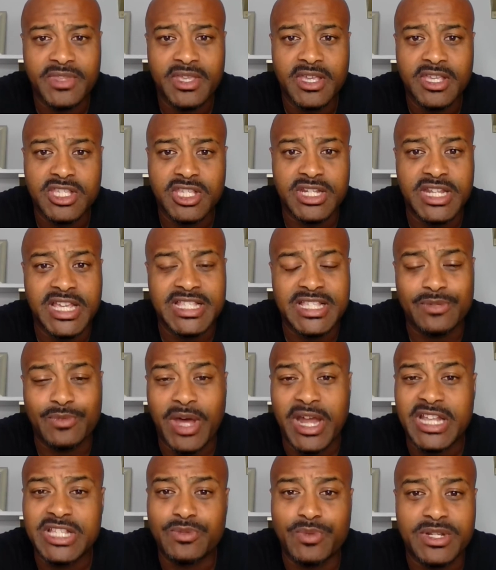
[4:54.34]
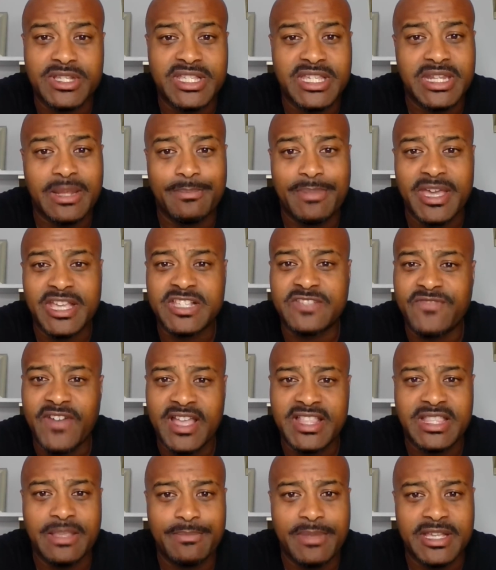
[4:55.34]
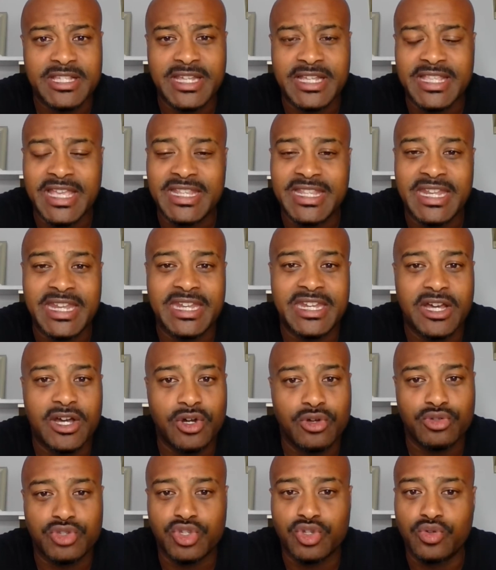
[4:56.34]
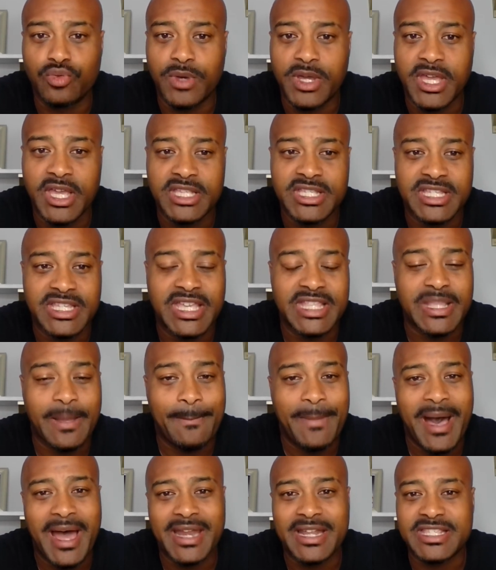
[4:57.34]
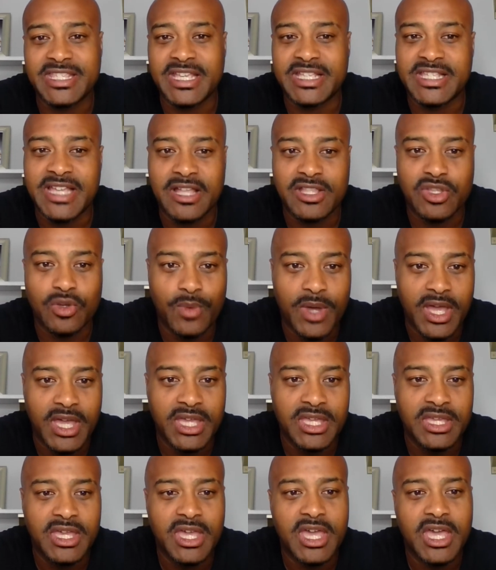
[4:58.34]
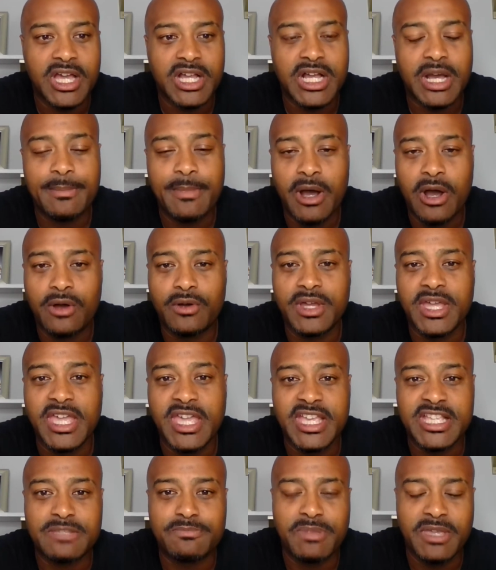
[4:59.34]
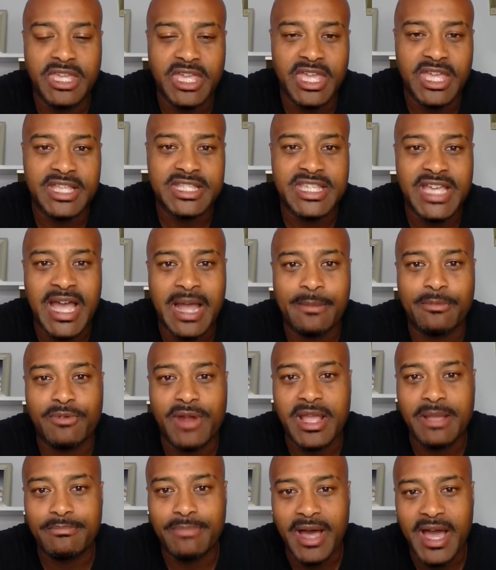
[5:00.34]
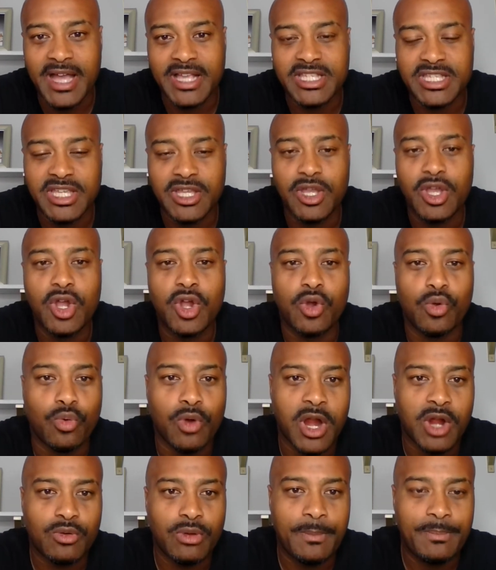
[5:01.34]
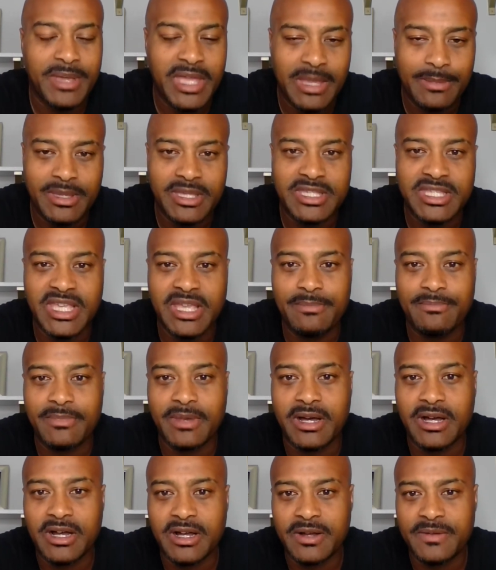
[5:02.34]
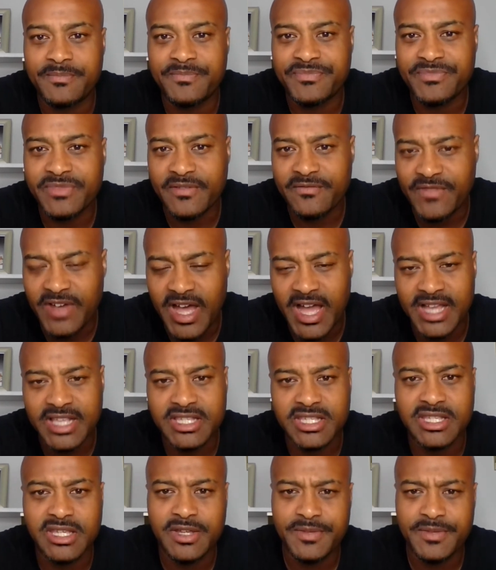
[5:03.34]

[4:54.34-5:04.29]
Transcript: So that's, I just want to see the best fight the best, like they did in the old school ways, and get the politics out the way. Come on, ESPN, top ranked boxing, work with PBC, Fox,